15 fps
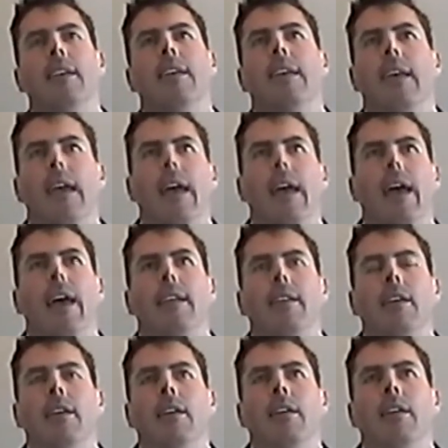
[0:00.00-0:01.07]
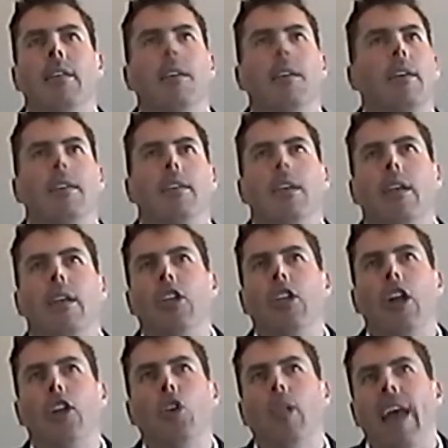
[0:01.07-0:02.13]
And, the, you
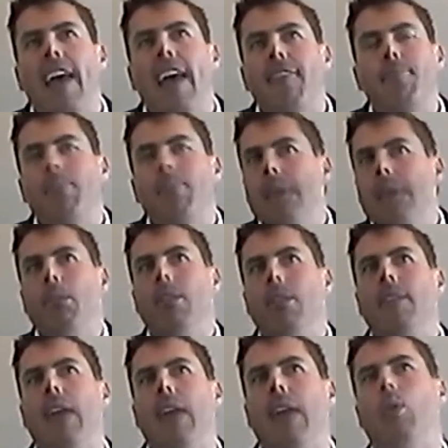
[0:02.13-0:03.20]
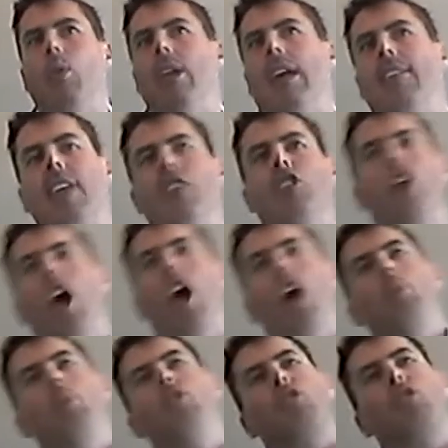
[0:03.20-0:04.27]
know, you'll have people in that organization go, oh,
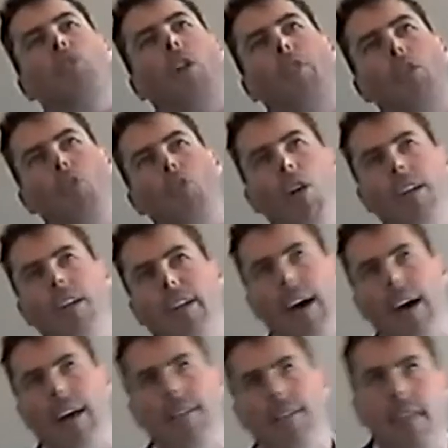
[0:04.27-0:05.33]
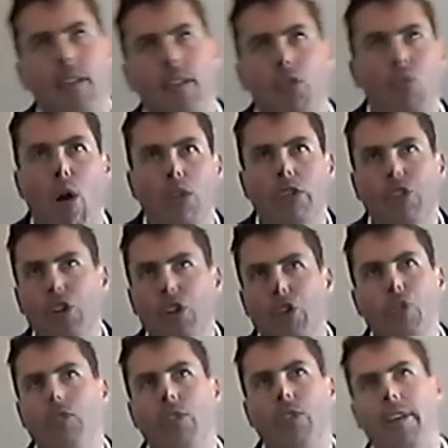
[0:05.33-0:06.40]
we just got the wrong guys here. The wrong
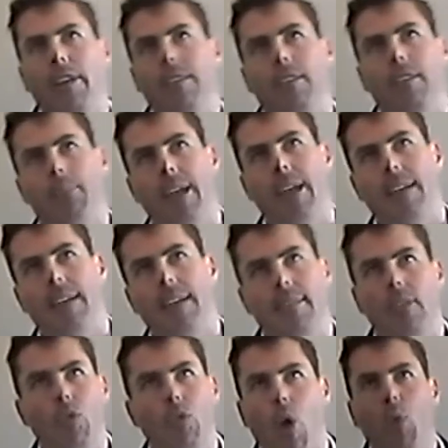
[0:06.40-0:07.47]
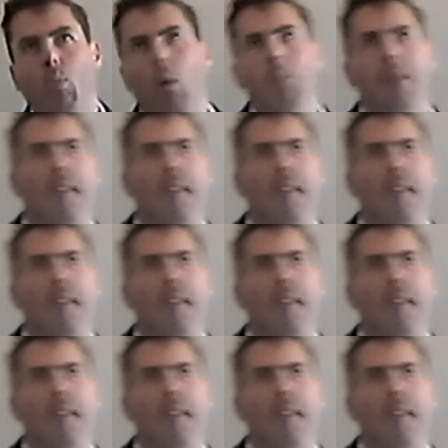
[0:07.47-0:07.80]
dudes are in this place and the wrong women.